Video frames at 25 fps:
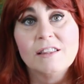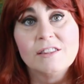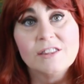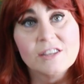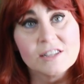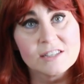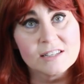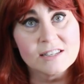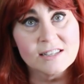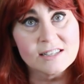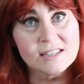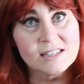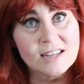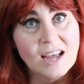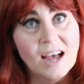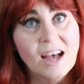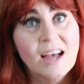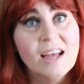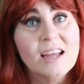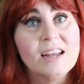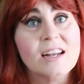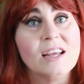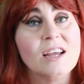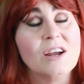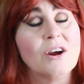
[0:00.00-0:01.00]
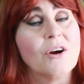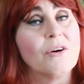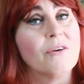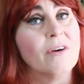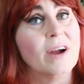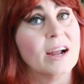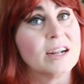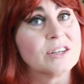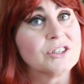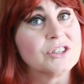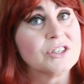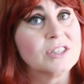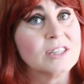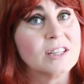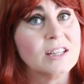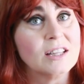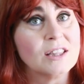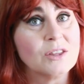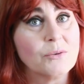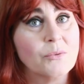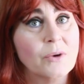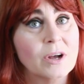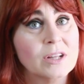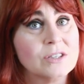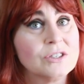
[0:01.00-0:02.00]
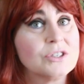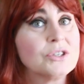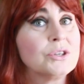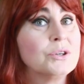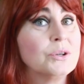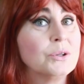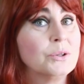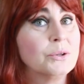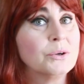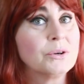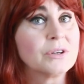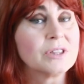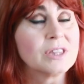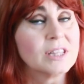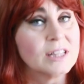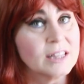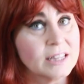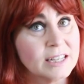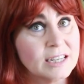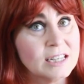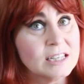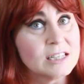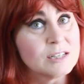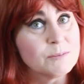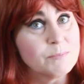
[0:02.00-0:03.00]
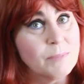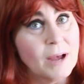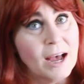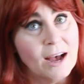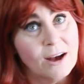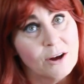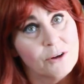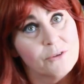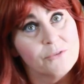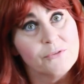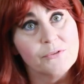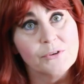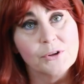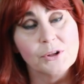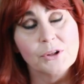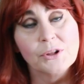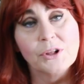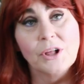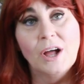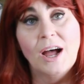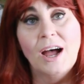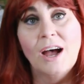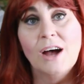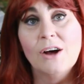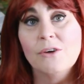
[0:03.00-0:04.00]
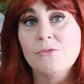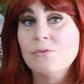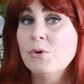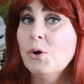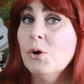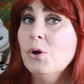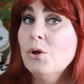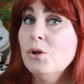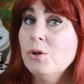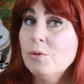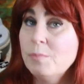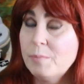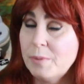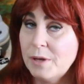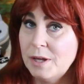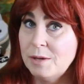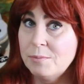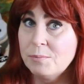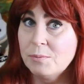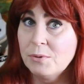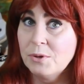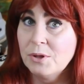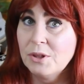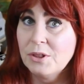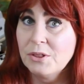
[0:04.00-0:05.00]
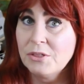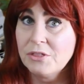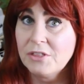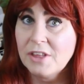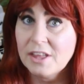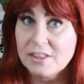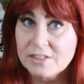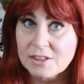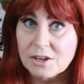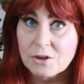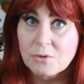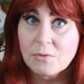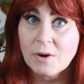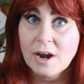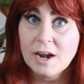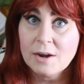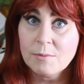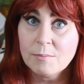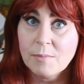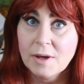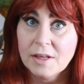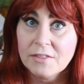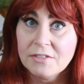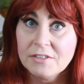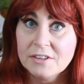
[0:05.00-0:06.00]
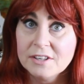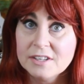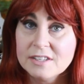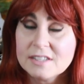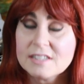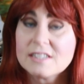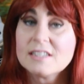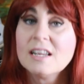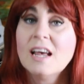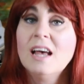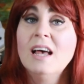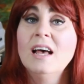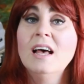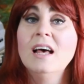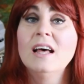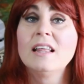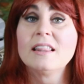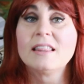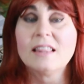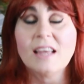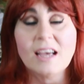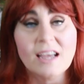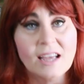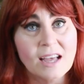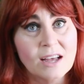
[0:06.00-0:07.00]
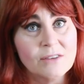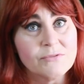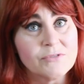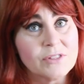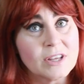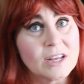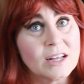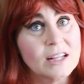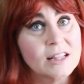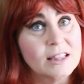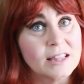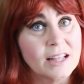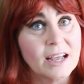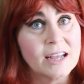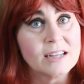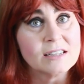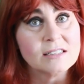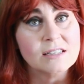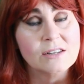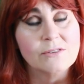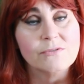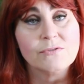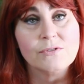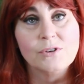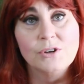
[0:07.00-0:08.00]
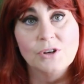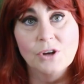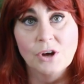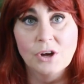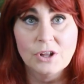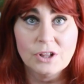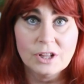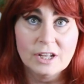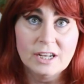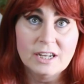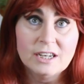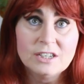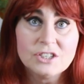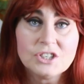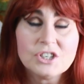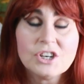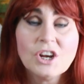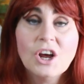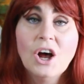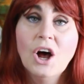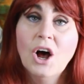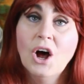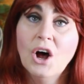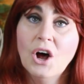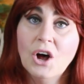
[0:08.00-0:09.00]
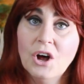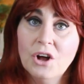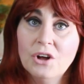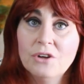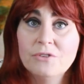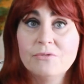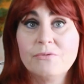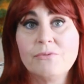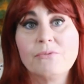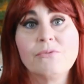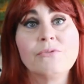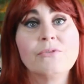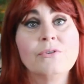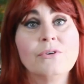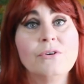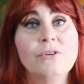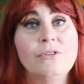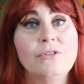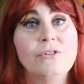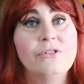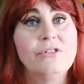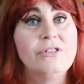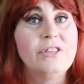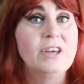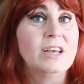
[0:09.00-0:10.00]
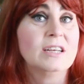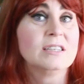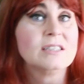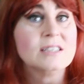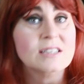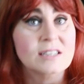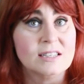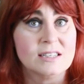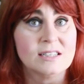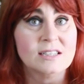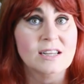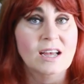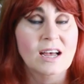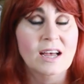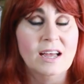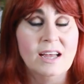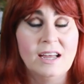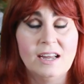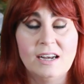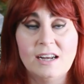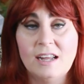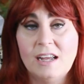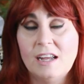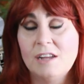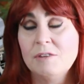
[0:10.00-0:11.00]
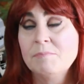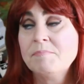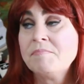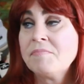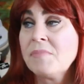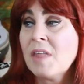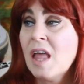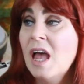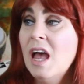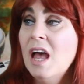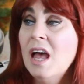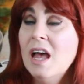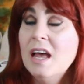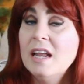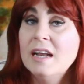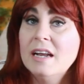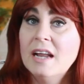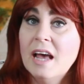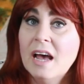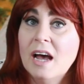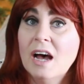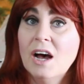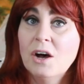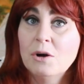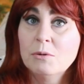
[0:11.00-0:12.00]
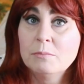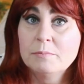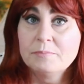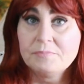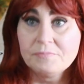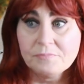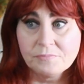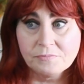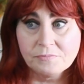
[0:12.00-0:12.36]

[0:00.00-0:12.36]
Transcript: the society are actually the ones who look the least powerful of all people. They're the grandmothers. They have the collective knowledge of their society. Now,